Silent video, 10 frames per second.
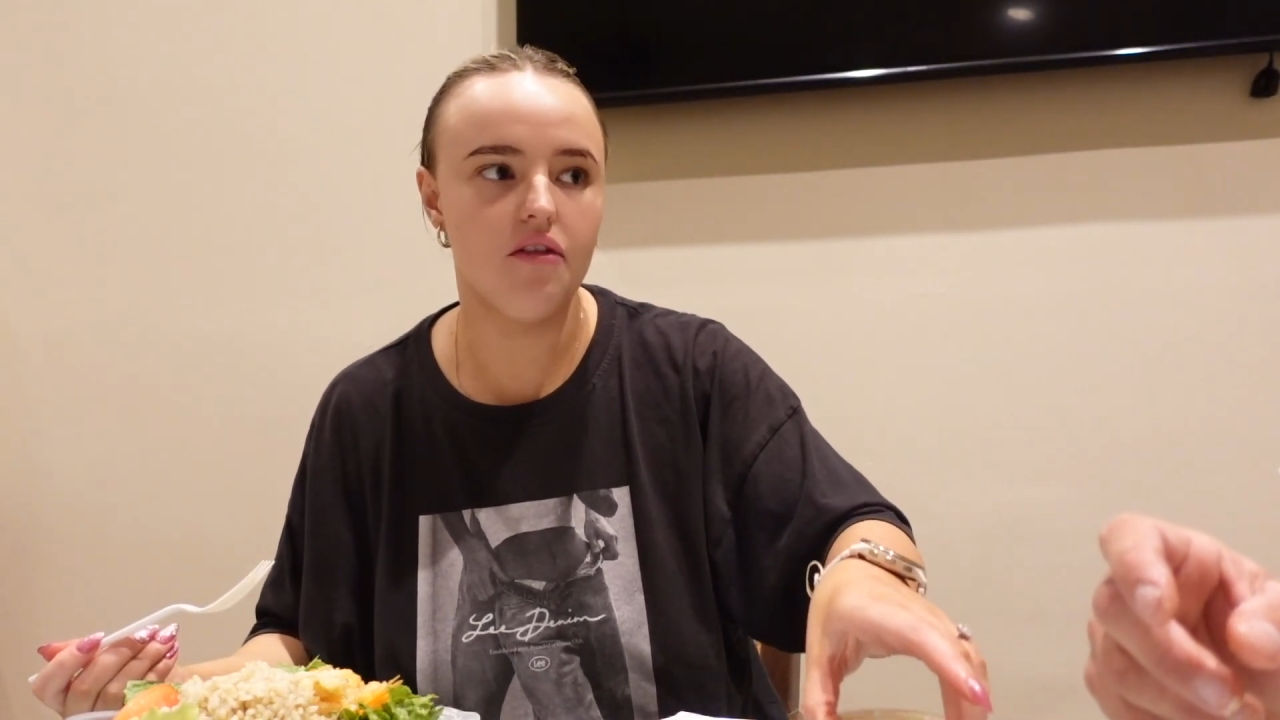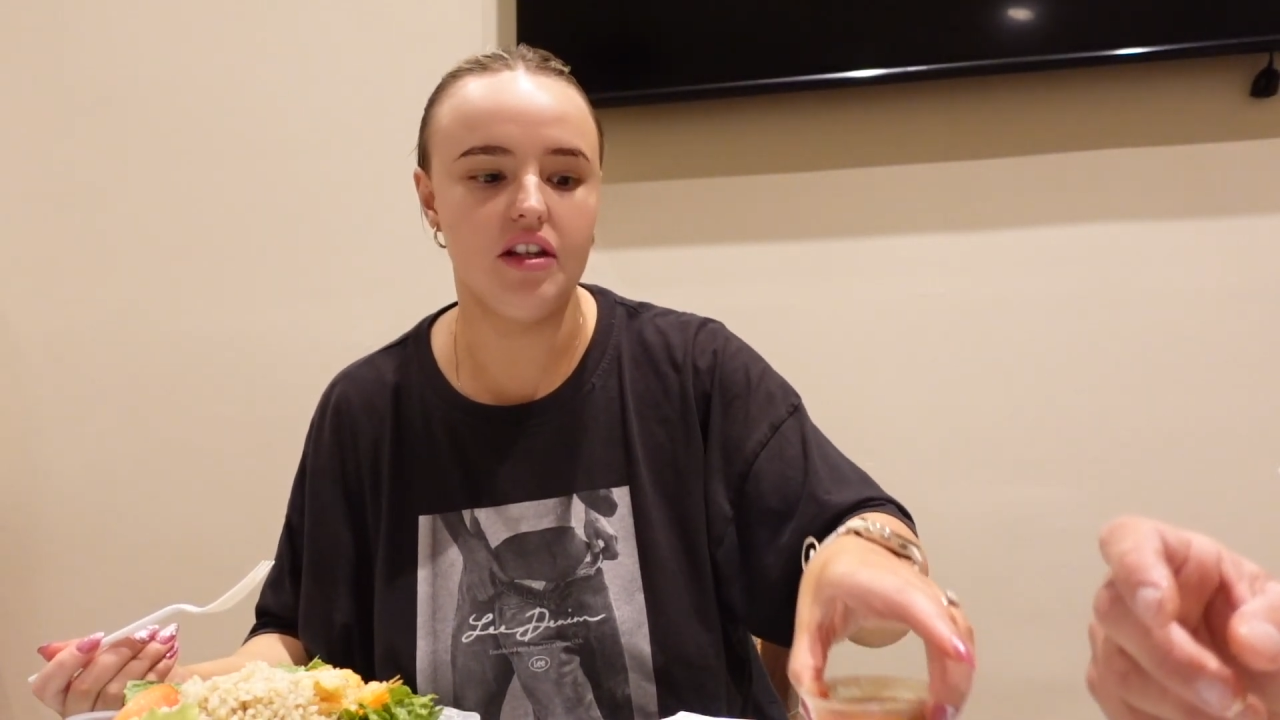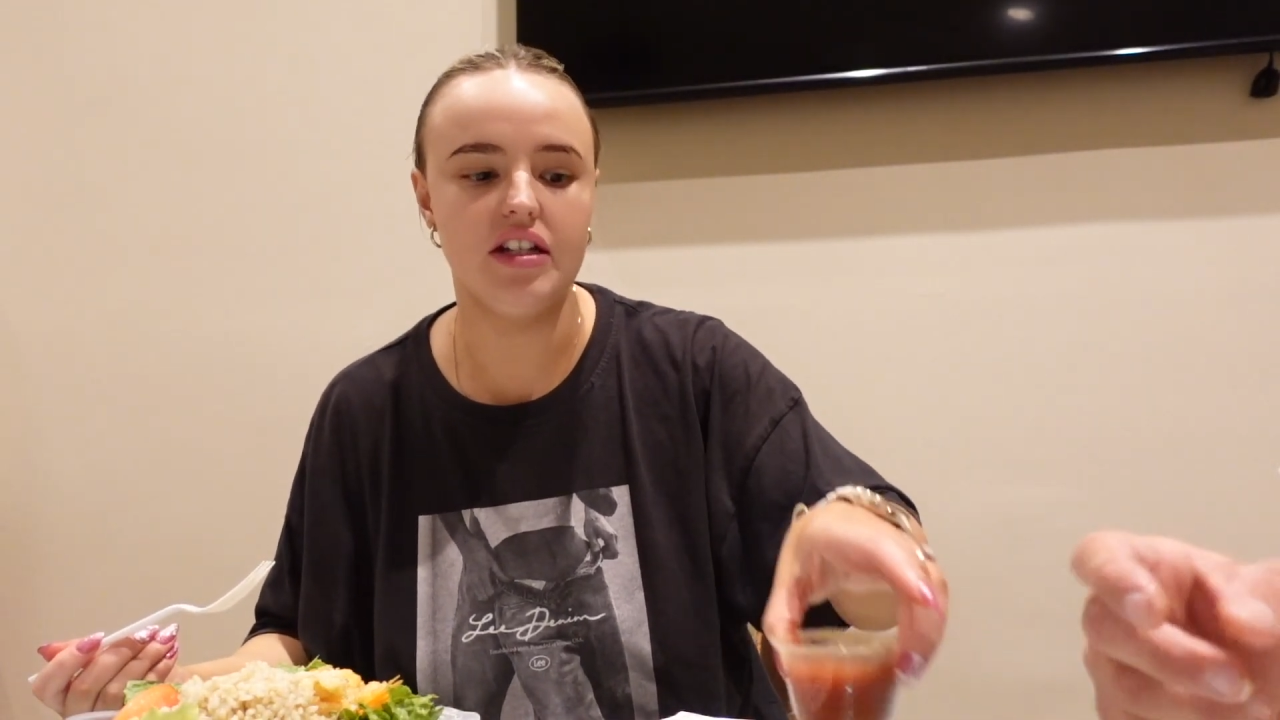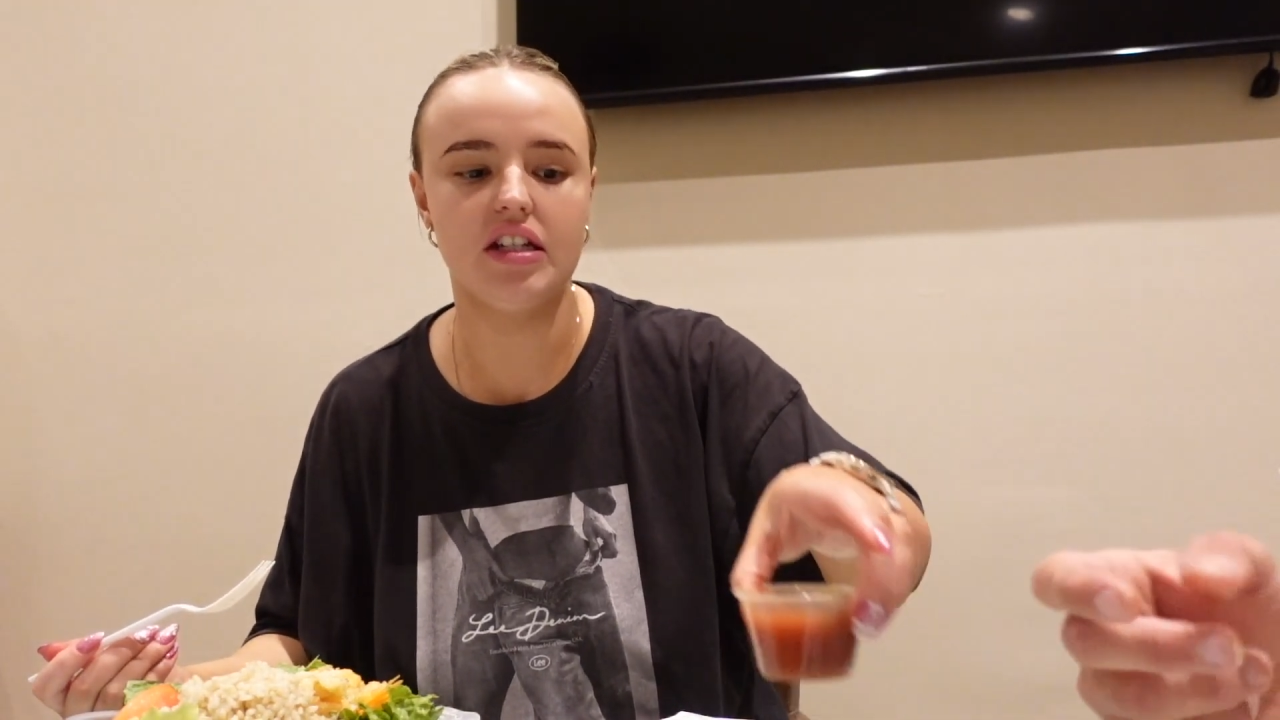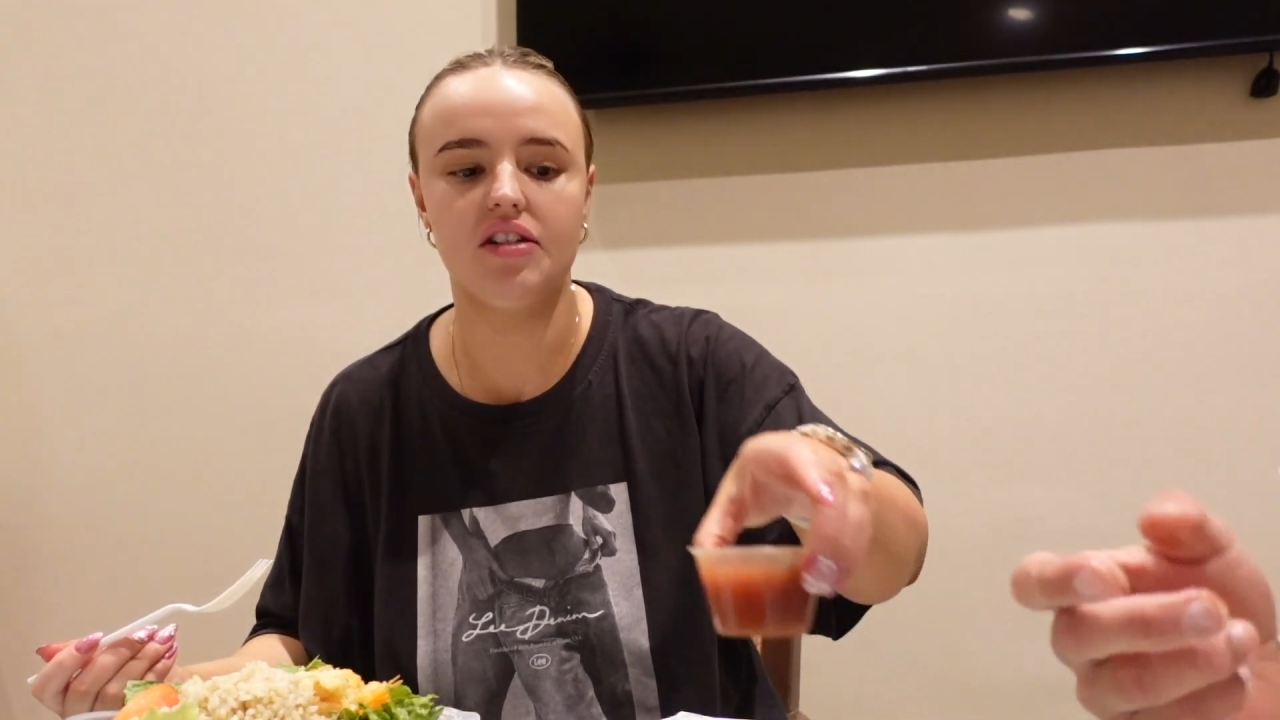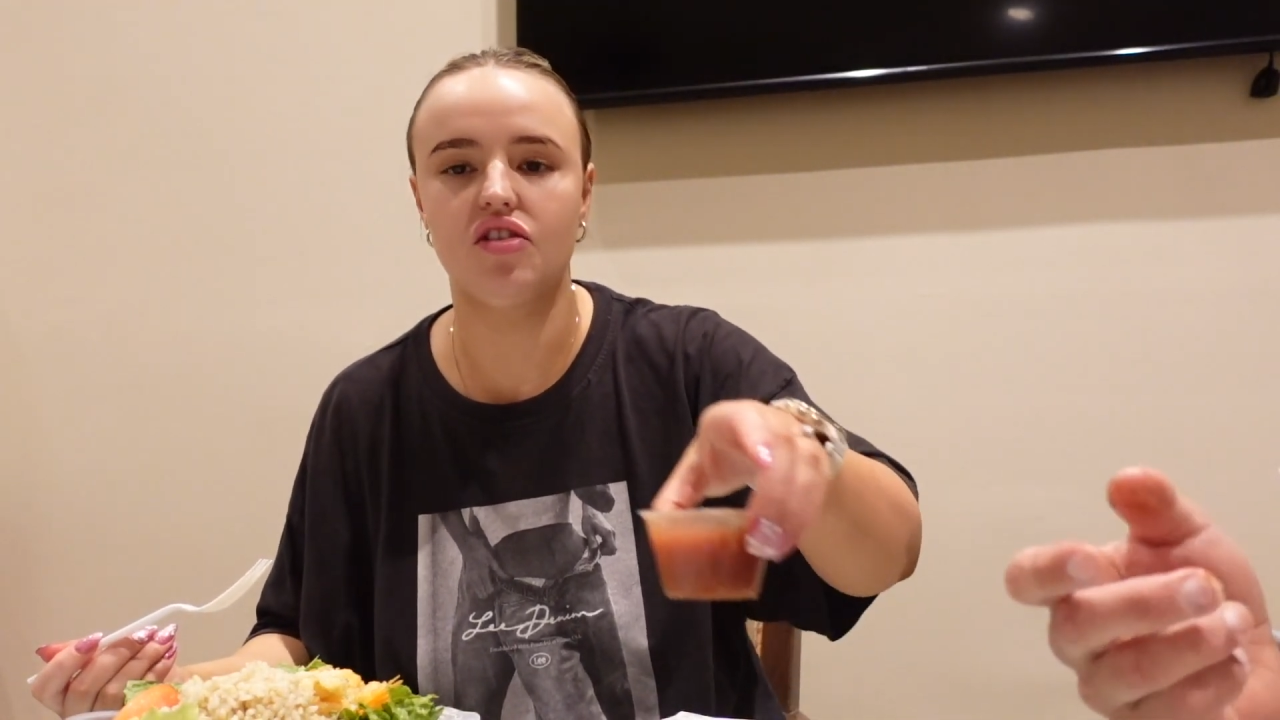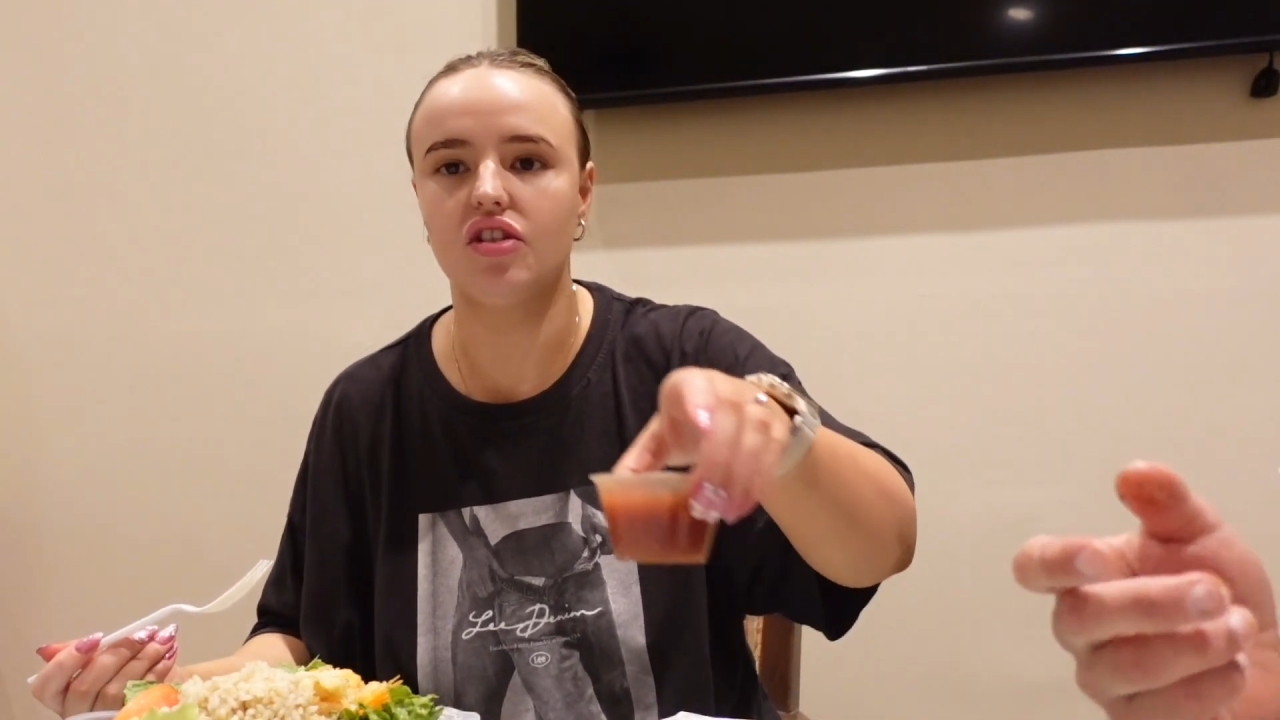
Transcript: This is a